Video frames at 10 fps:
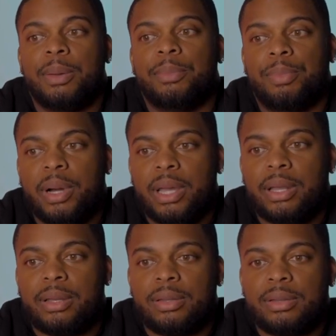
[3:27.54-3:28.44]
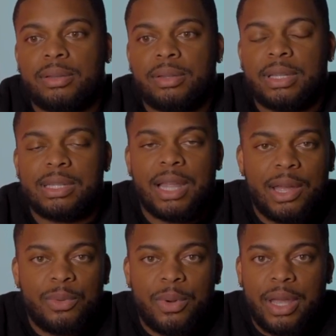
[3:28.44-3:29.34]
but it's
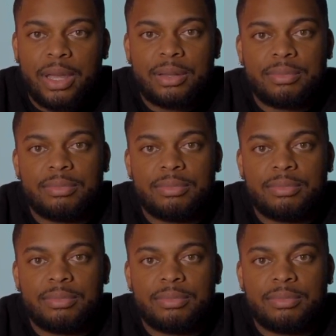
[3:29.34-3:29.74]
lightweight.